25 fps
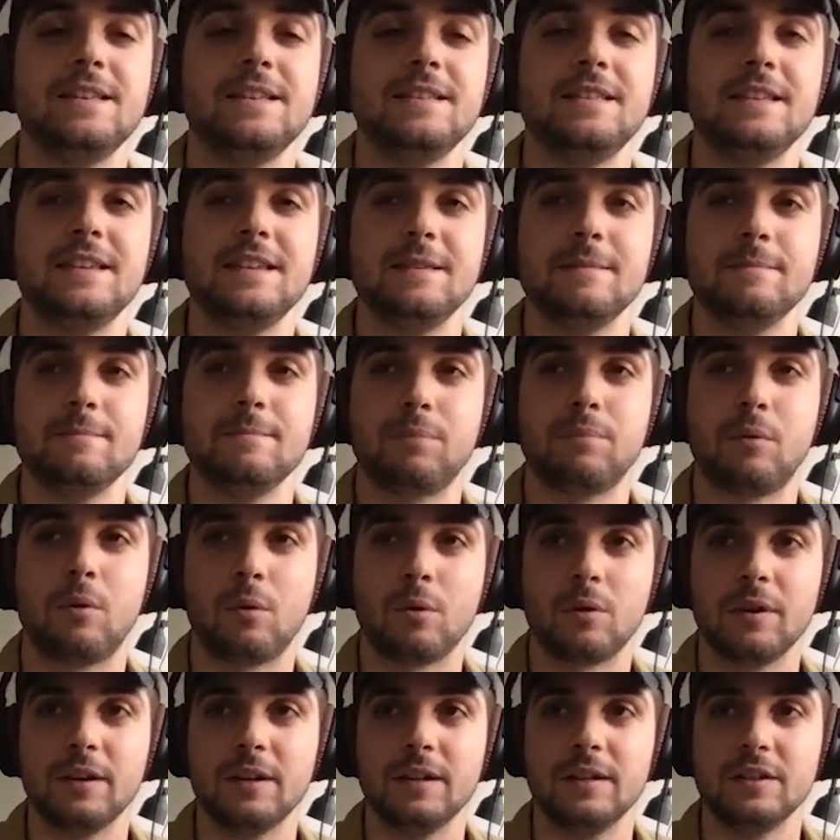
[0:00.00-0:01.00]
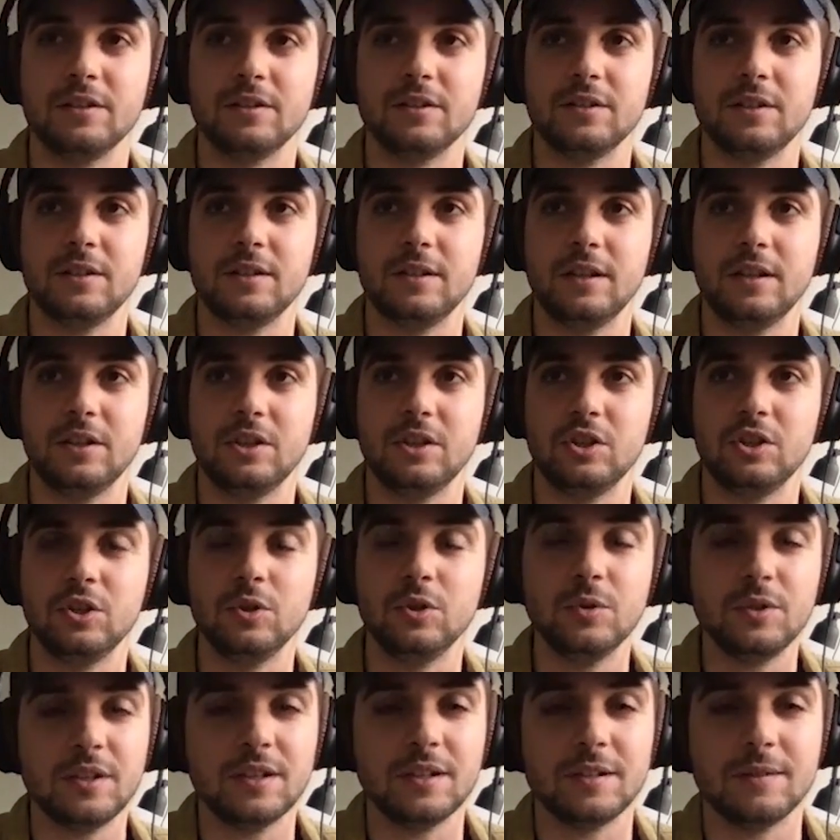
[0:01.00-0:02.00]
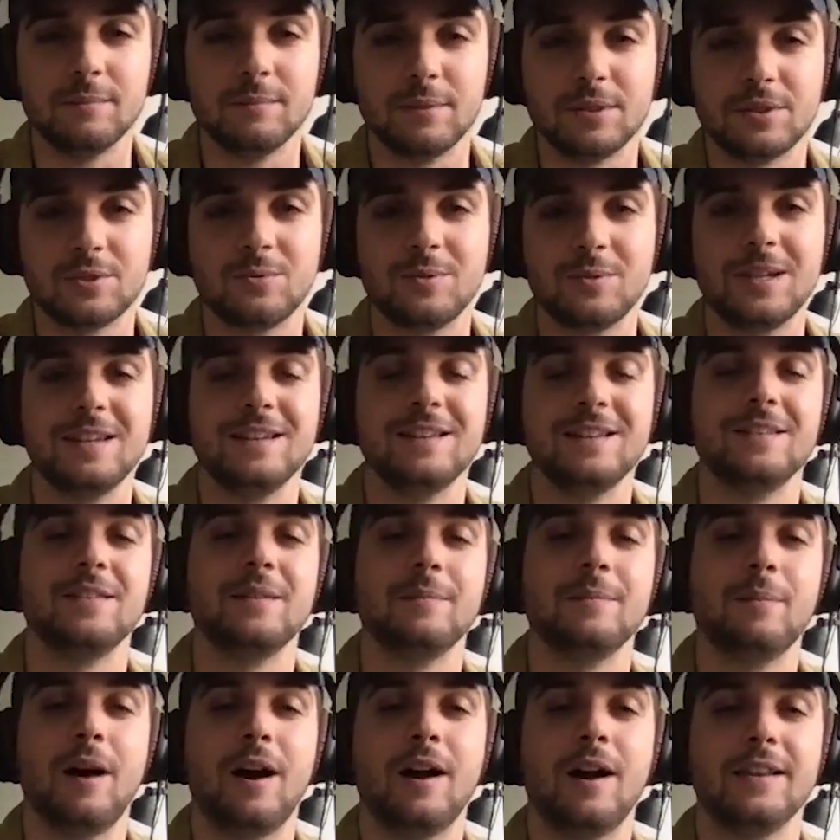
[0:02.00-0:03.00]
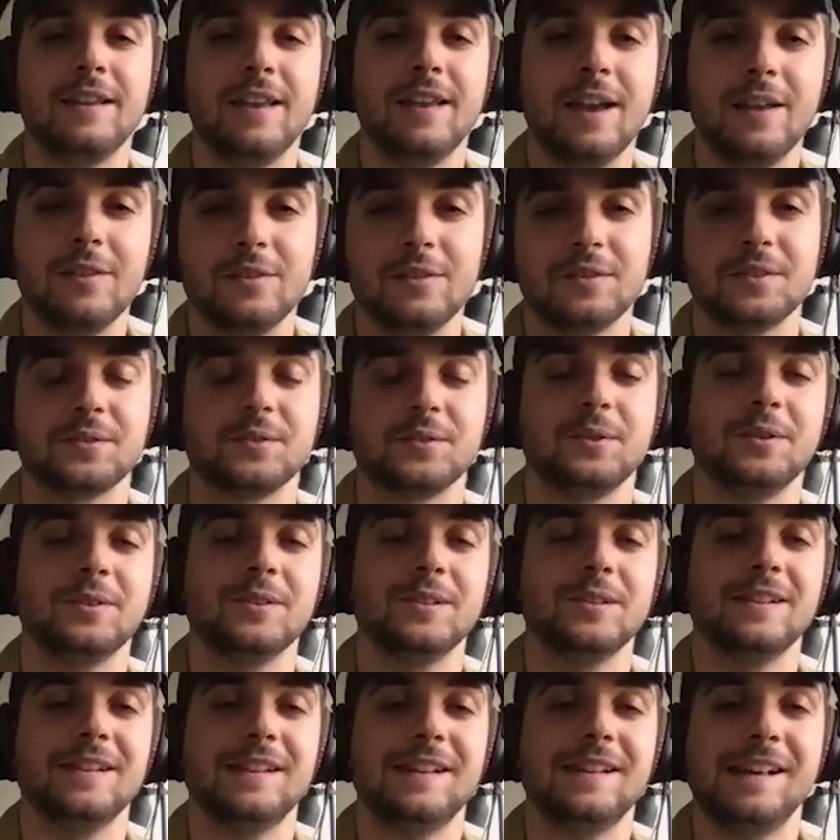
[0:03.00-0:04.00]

important union between the body and the soul,